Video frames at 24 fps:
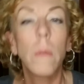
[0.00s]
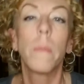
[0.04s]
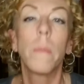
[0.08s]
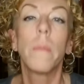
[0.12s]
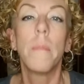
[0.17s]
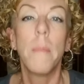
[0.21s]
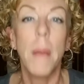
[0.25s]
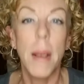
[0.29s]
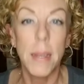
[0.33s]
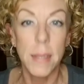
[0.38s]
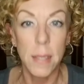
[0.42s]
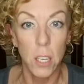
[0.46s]

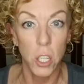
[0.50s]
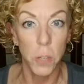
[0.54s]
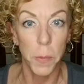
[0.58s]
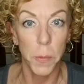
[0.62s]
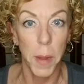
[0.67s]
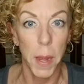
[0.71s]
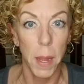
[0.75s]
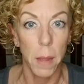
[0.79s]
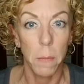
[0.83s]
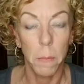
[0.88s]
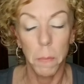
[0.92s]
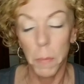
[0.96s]
message
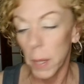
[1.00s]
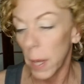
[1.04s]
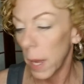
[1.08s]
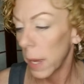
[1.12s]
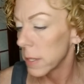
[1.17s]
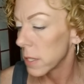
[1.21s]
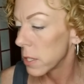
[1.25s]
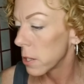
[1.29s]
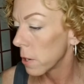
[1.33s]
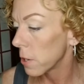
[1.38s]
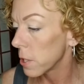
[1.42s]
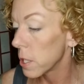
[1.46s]
me,
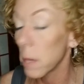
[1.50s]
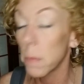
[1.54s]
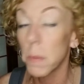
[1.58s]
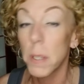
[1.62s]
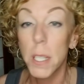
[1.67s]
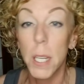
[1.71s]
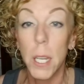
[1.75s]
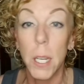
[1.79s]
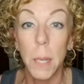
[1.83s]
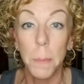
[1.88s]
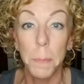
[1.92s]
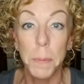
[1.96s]
because there's some
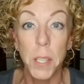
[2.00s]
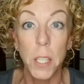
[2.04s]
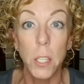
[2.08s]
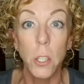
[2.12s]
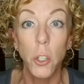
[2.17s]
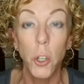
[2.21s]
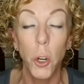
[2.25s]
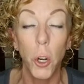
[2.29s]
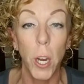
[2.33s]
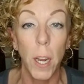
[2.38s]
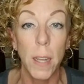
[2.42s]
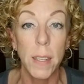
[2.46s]
tips and
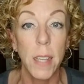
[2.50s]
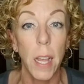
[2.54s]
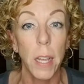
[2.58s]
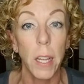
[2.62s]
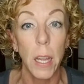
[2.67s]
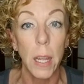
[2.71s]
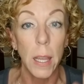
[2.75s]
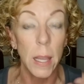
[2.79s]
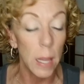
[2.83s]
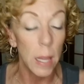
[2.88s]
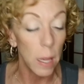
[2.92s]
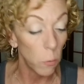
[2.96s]
tricks I
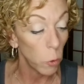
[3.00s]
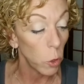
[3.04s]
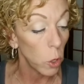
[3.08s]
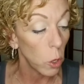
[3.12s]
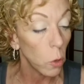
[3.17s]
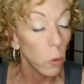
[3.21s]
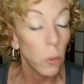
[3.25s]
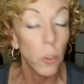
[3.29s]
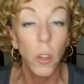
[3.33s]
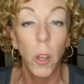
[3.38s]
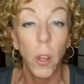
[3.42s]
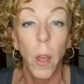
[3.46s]
can give
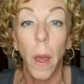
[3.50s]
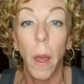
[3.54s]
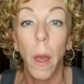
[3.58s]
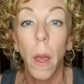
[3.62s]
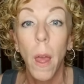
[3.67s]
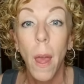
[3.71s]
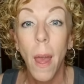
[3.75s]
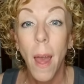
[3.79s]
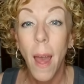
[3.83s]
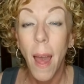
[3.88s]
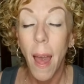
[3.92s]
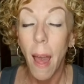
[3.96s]
you to
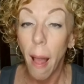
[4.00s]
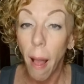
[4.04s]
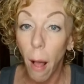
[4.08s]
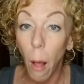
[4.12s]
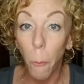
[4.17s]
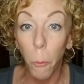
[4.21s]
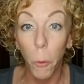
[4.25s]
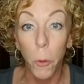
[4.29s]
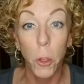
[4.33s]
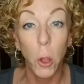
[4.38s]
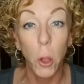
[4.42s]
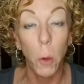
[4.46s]

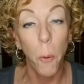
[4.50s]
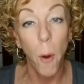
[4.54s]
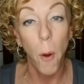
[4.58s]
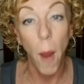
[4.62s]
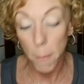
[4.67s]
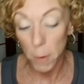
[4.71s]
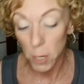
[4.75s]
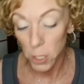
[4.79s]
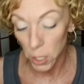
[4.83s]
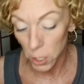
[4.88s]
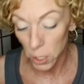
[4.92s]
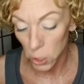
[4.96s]
help with your
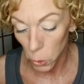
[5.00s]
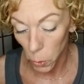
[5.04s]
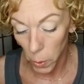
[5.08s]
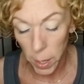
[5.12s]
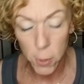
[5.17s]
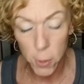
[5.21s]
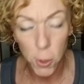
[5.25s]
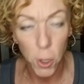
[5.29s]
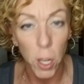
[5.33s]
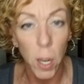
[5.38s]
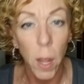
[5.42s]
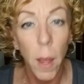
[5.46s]
primer
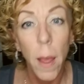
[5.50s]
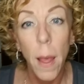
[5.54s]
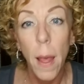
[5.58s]
situation.